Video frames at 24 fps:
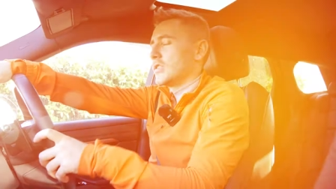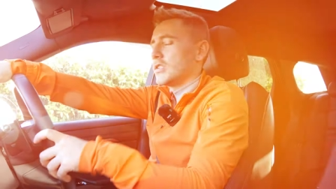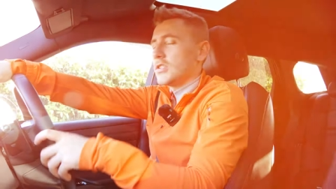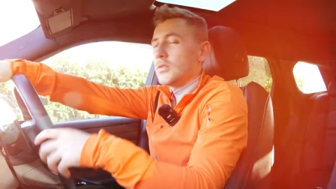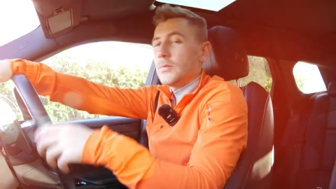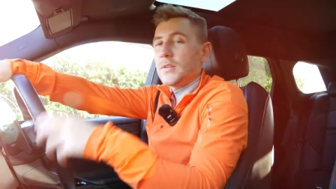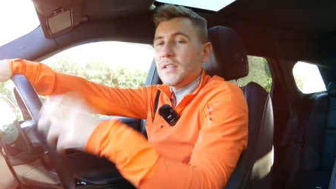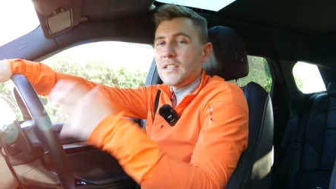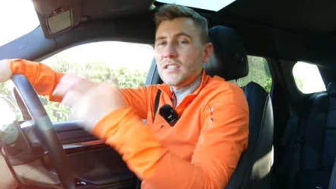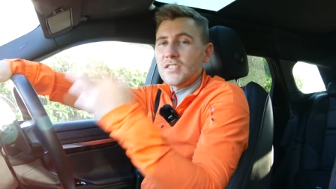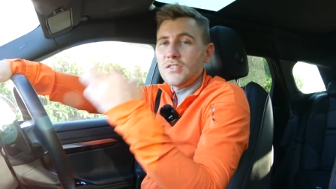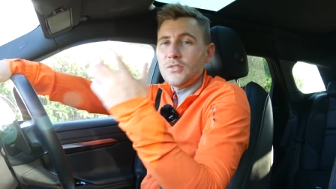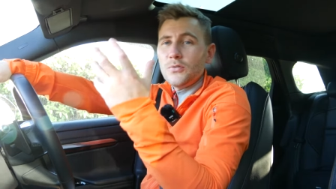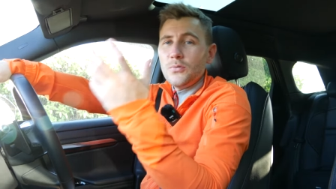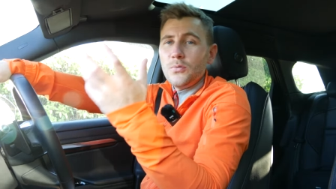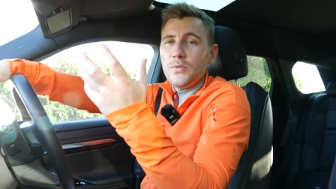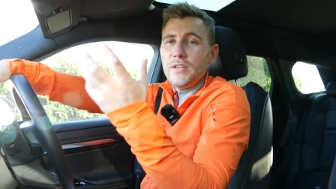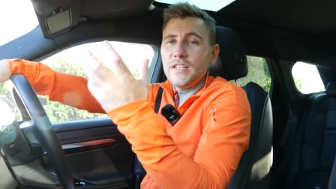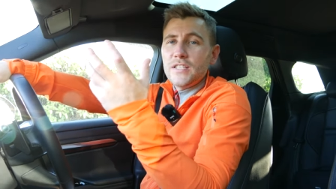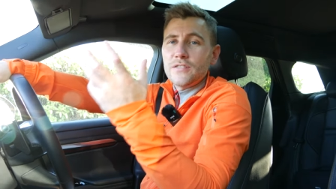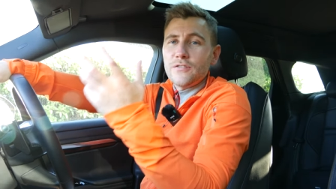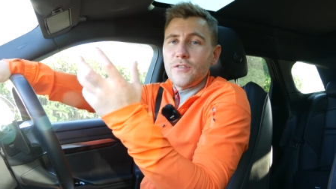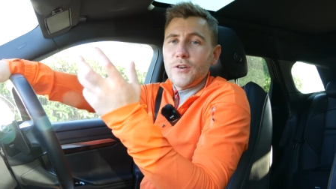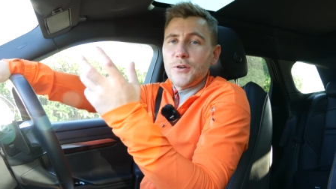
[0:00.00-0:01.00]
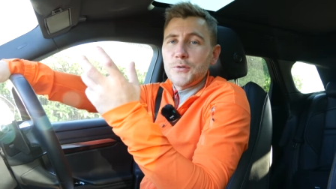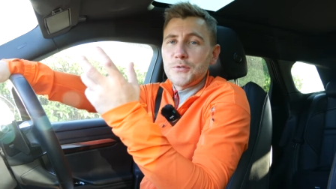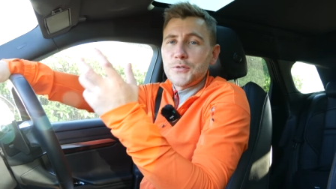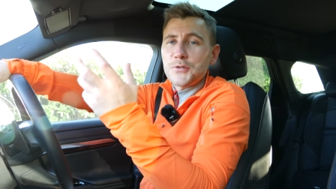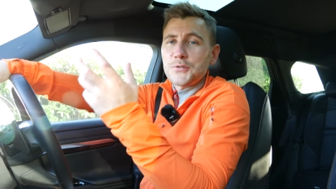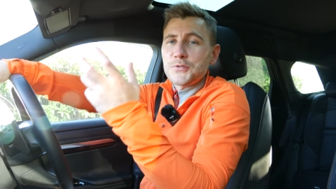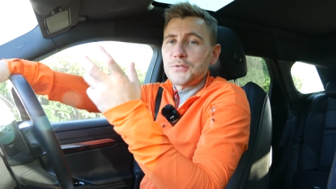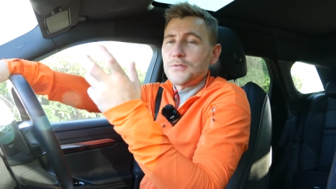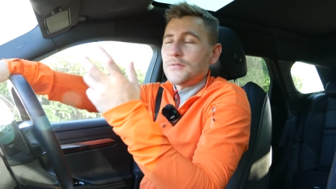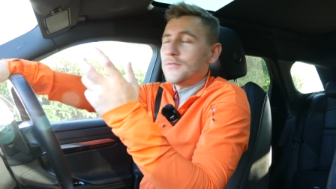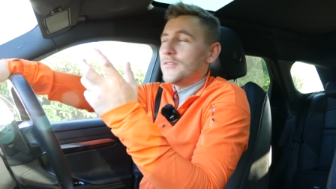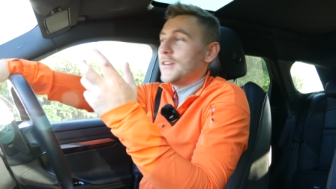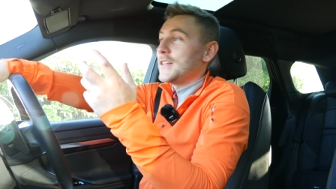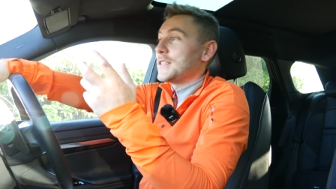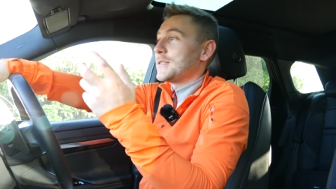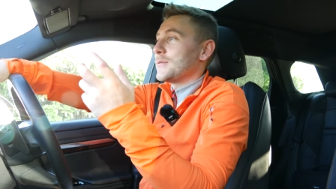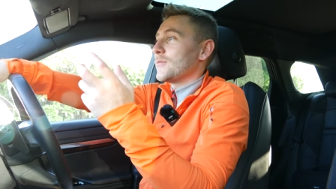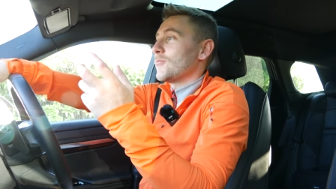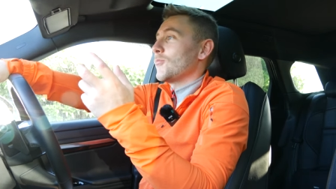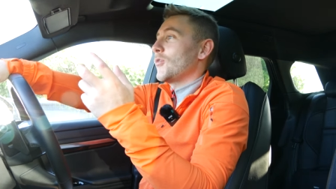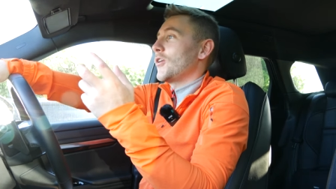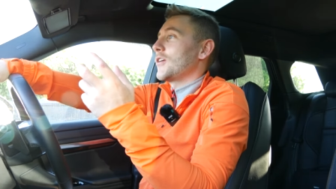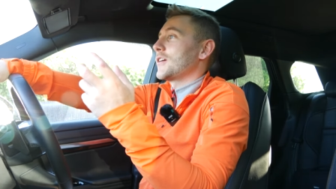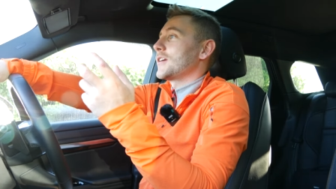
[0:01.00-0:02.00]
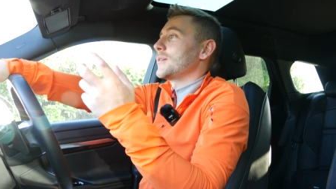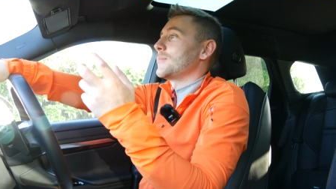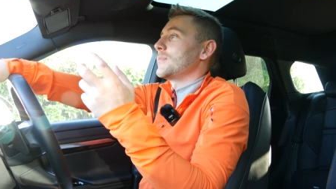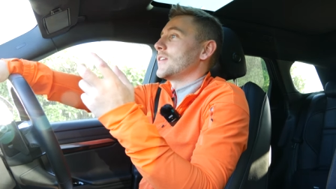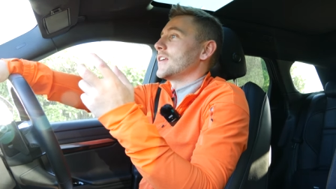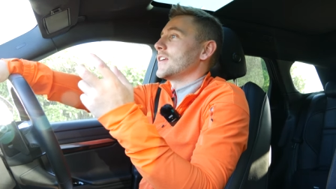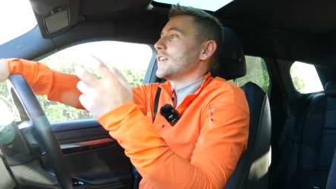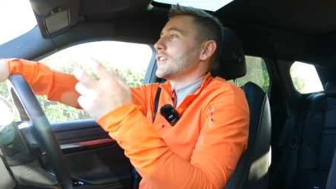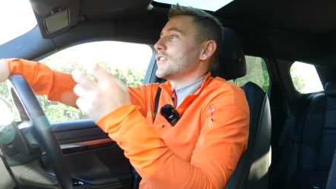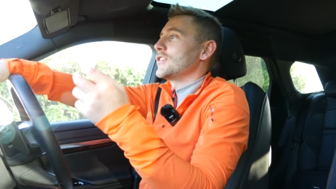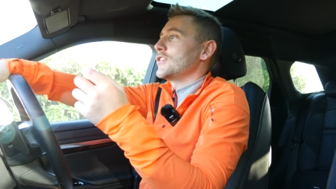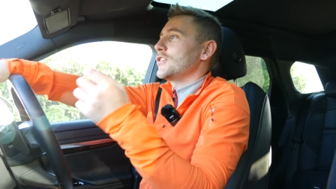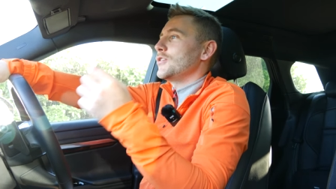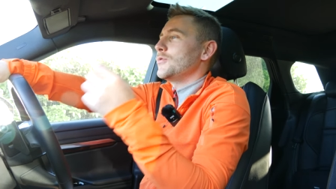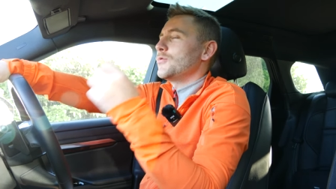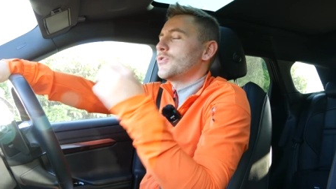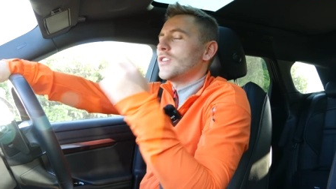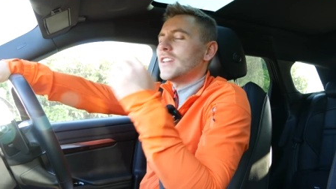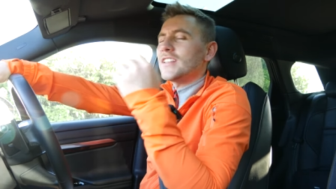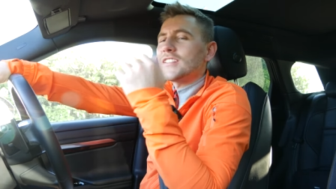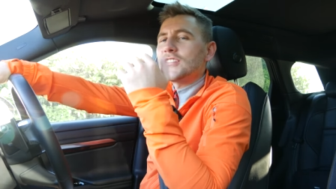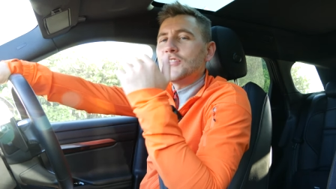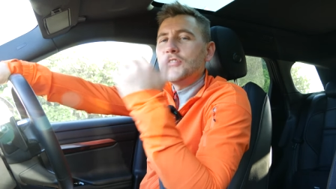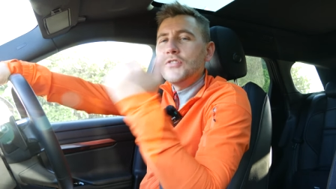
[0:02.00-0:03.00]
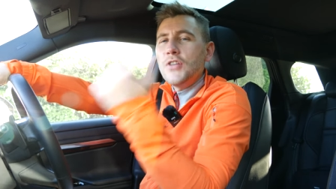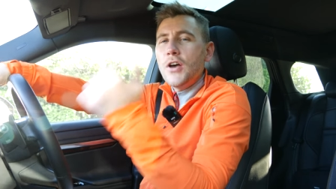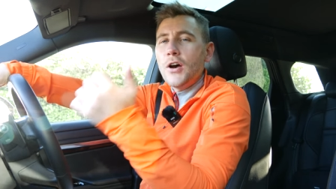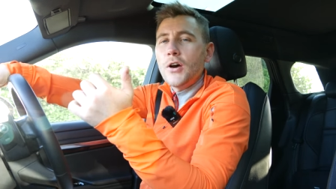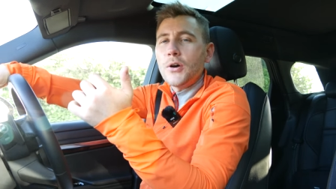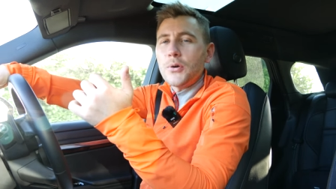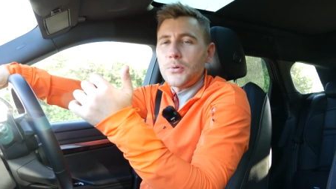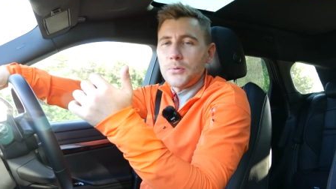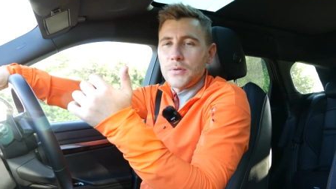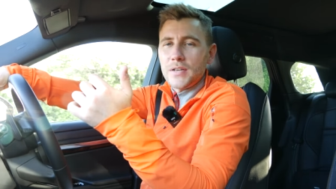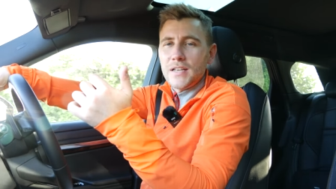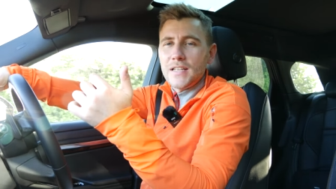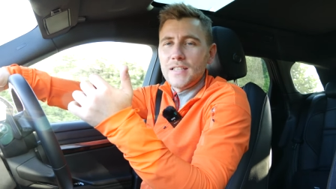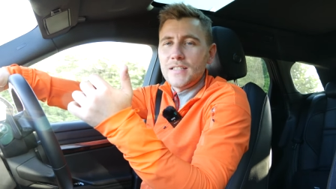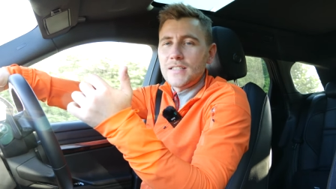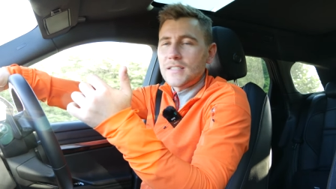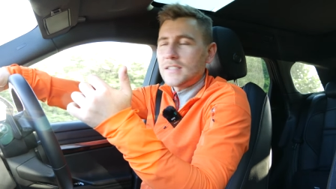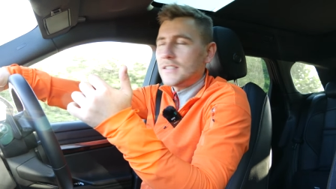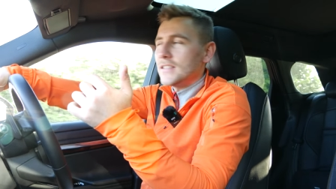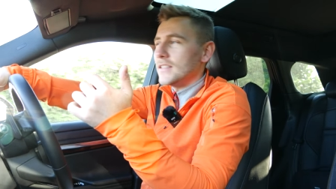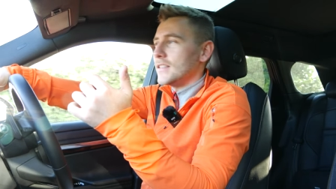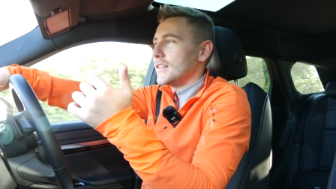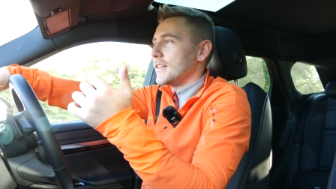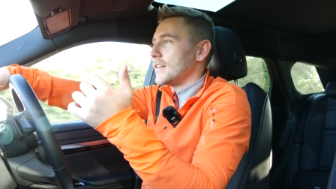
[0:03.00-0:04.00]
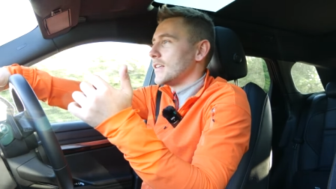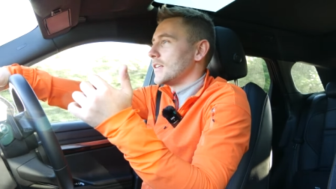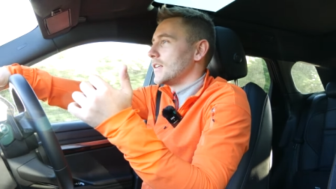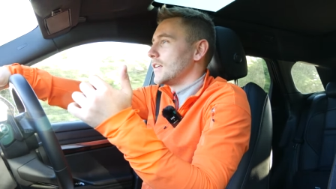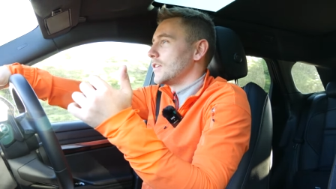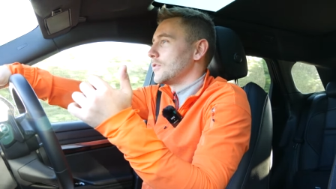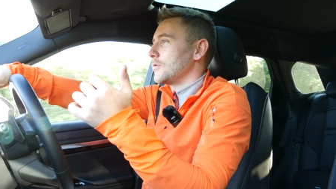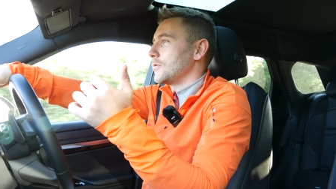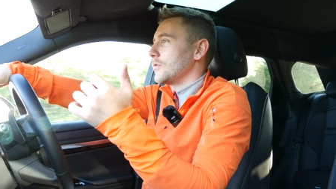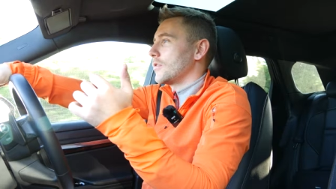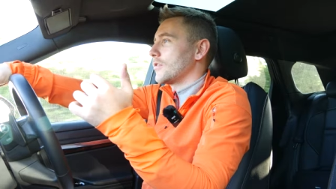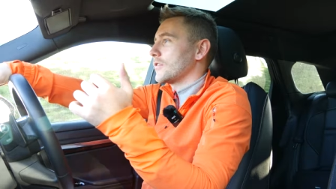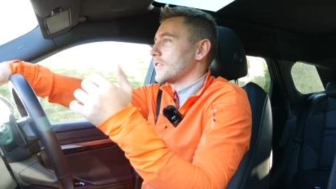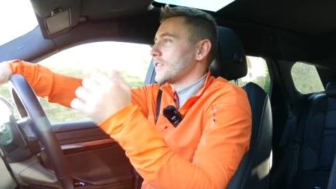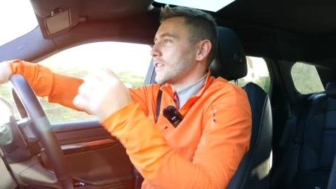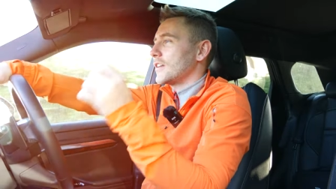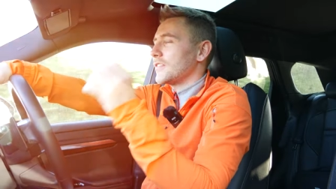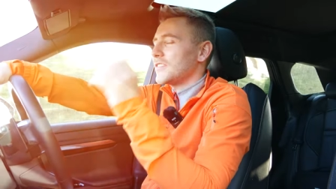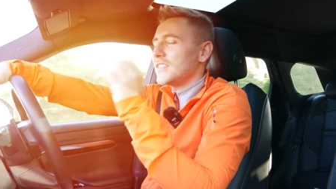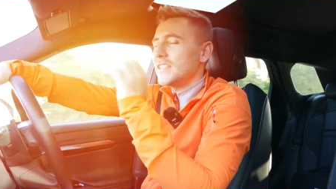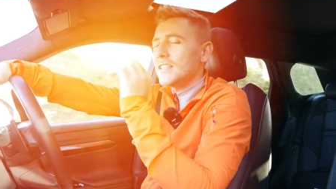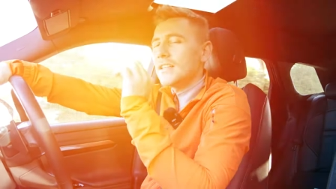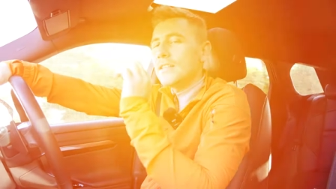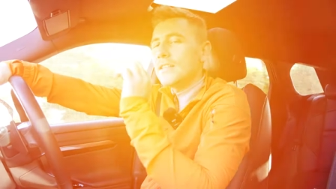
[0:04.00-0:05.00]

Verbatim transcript: So when I saw these photos on Facebook Marketplace, you just know instantly, in all honesty, I've seen